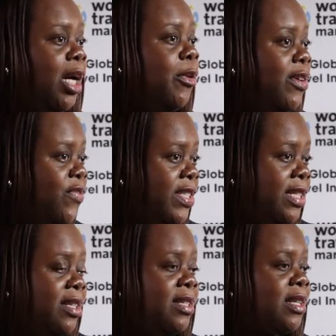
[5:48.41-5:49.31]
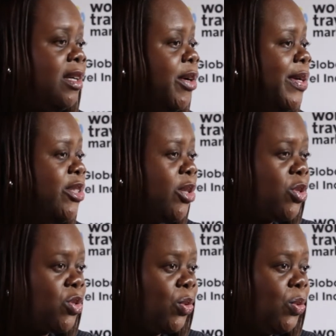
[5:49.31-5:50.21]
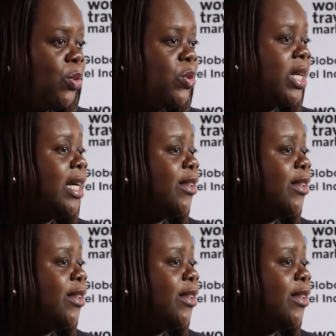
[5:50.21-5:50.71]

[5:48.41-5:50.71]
where visitors can go into the schools,